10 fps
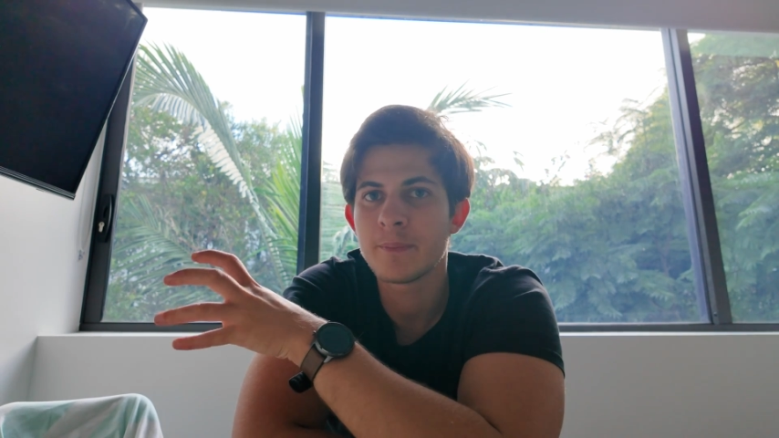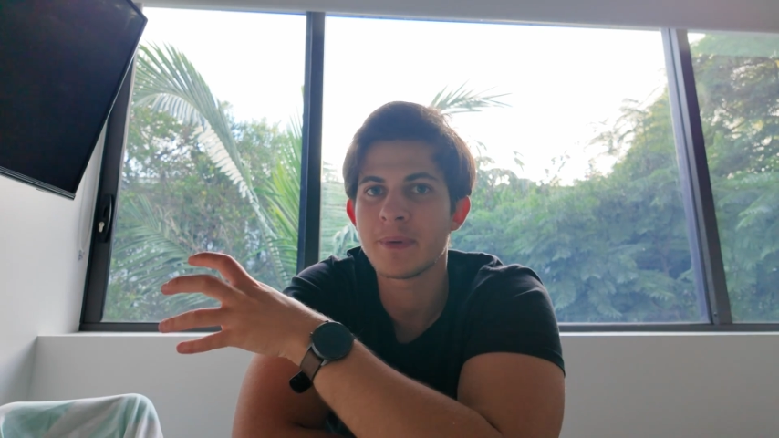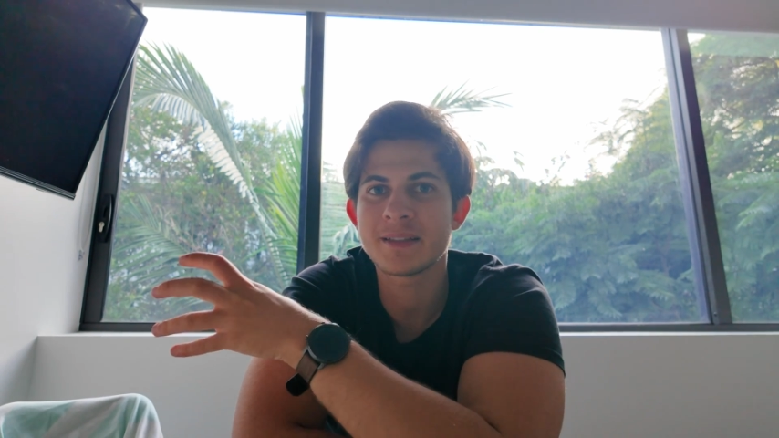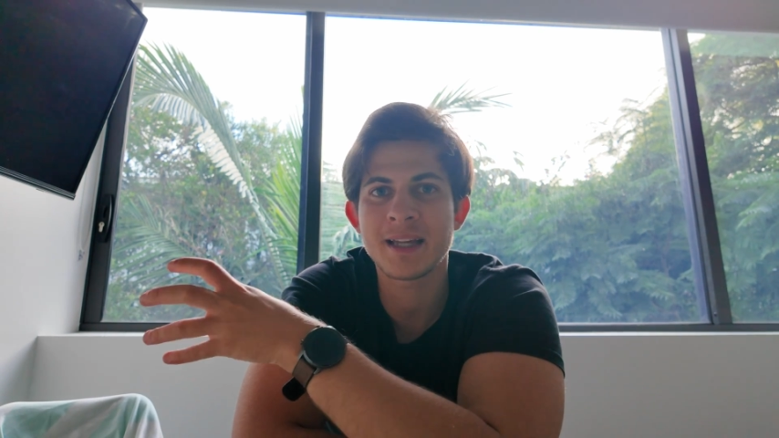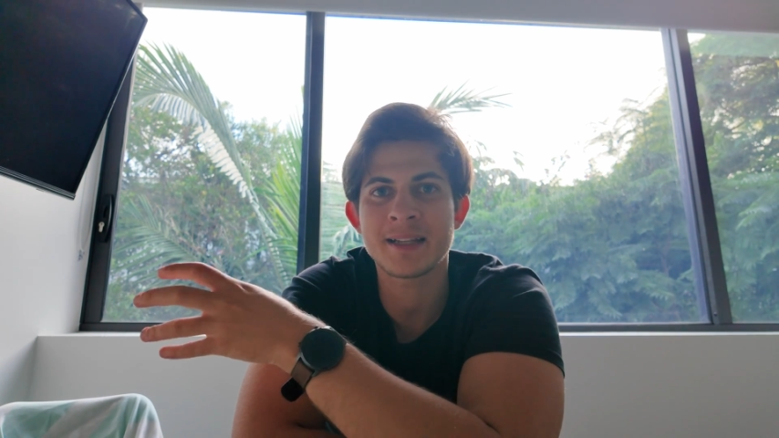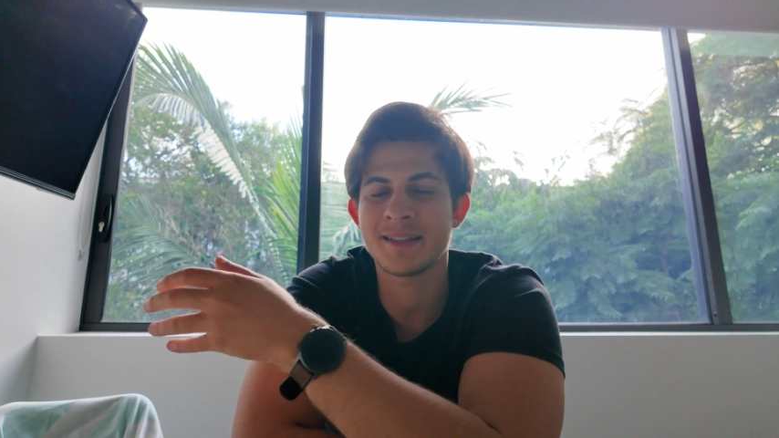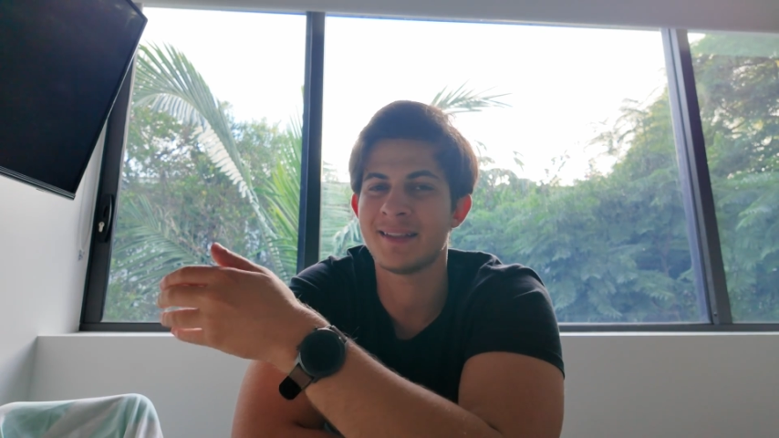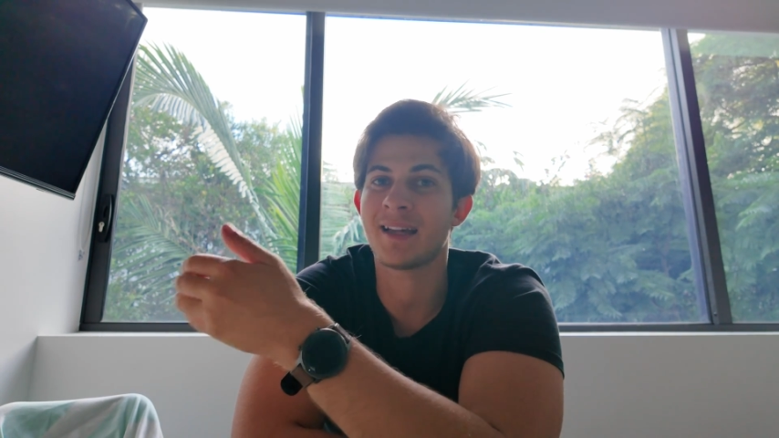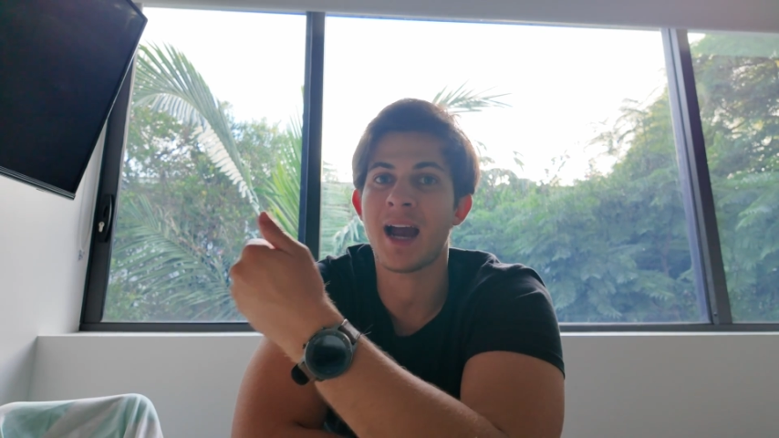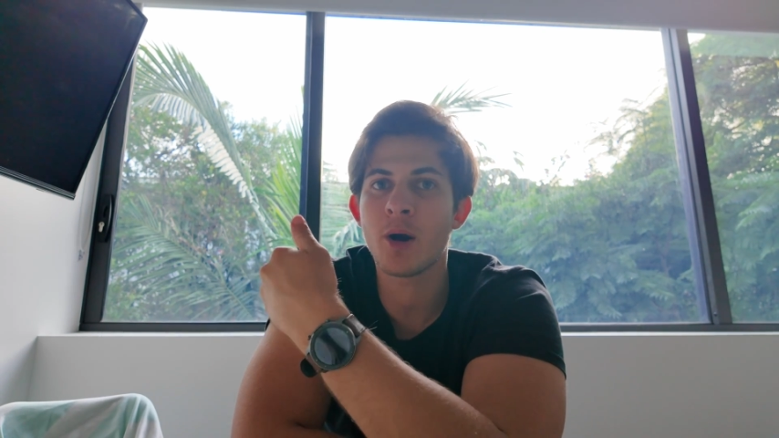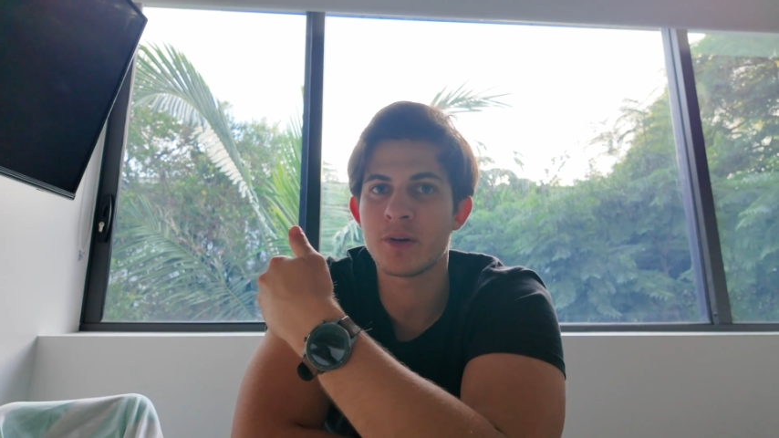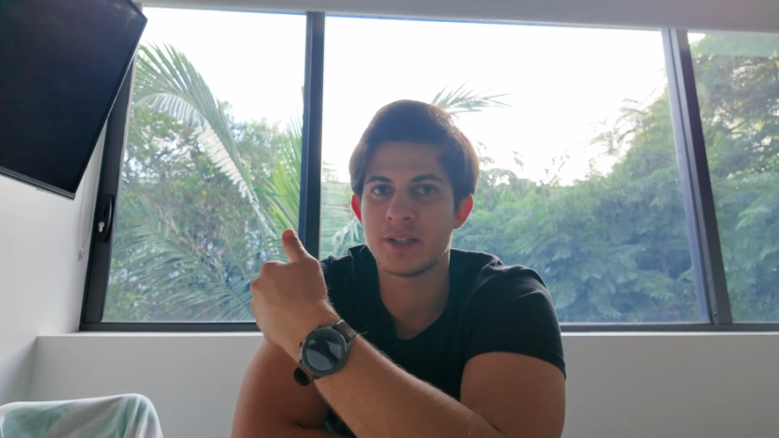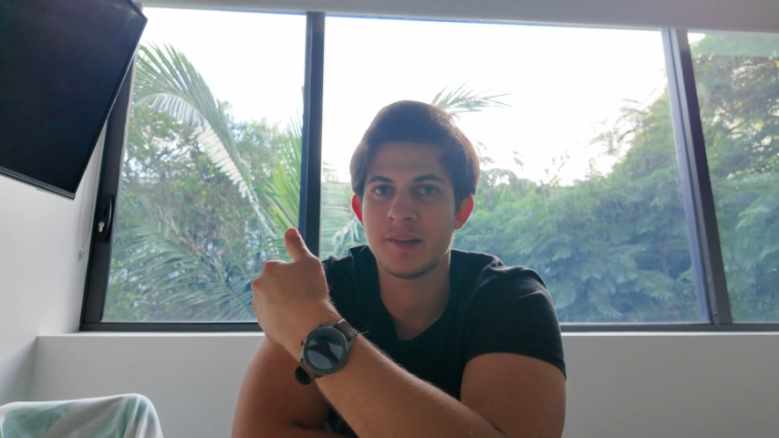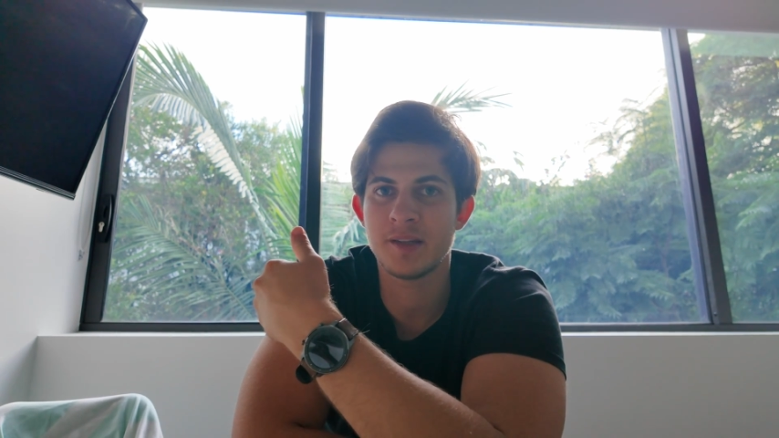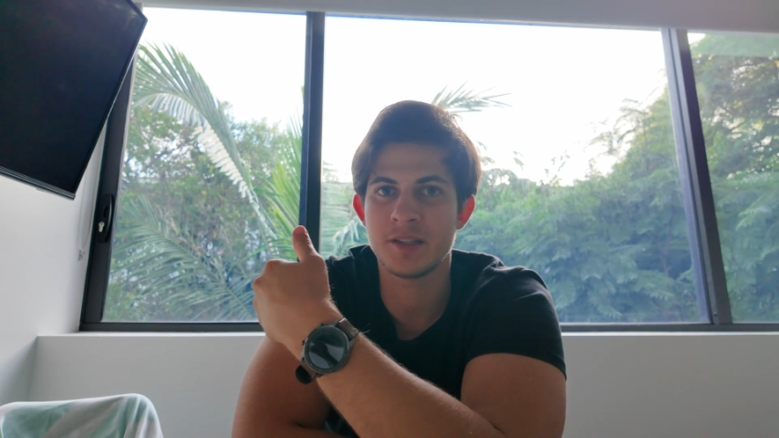but that is our
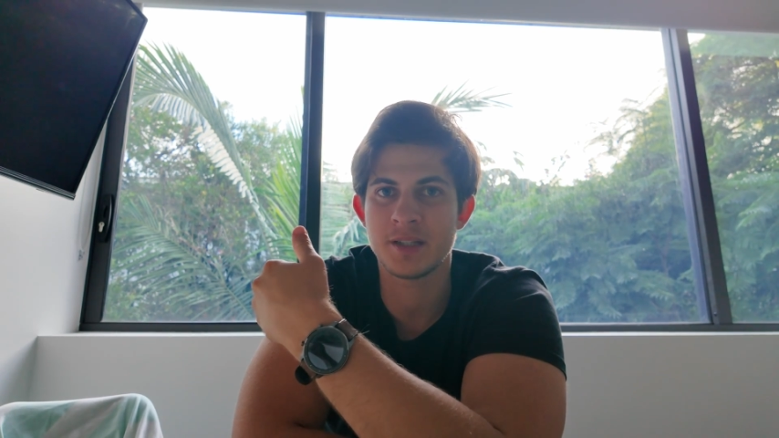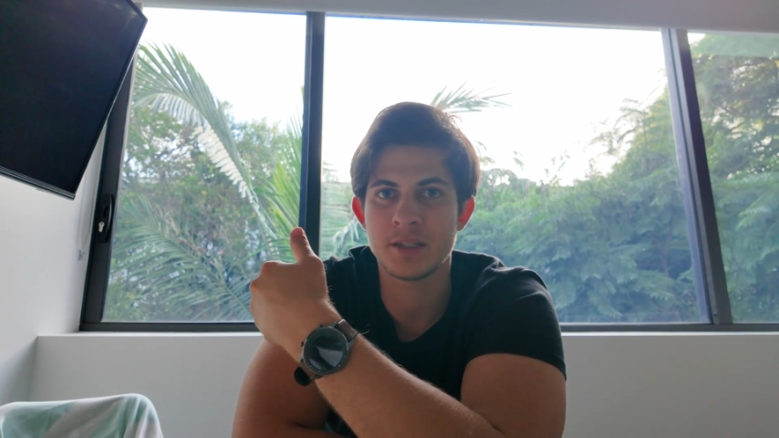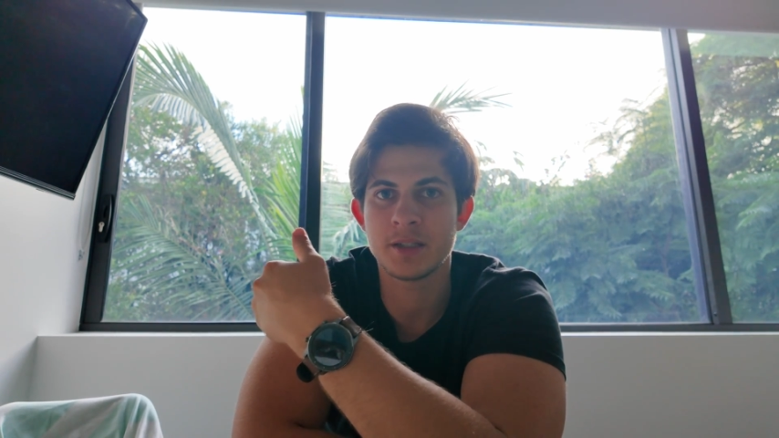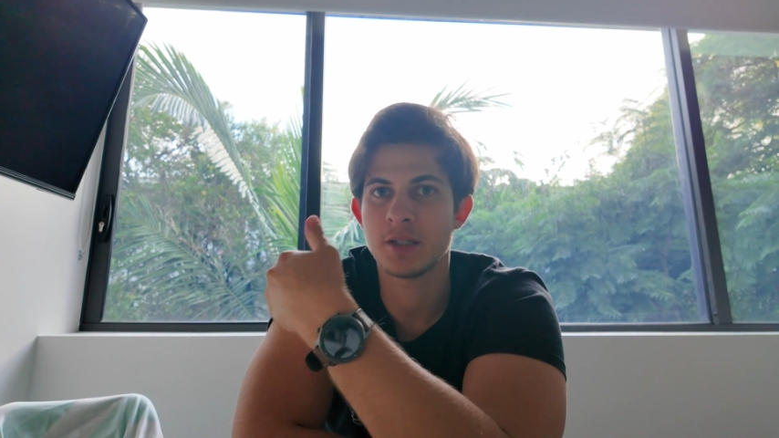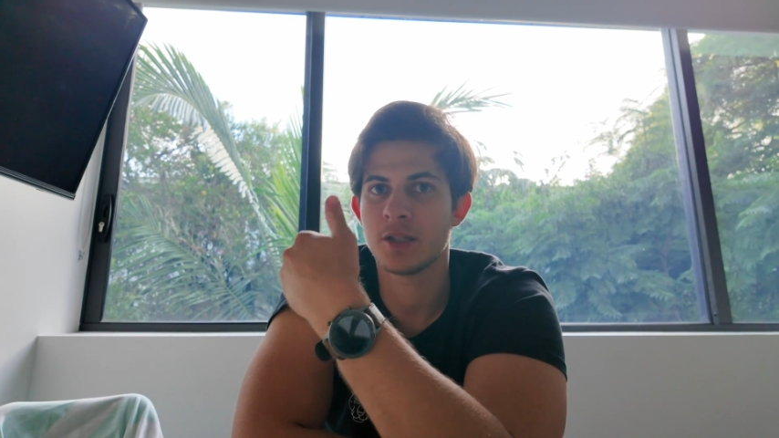decision,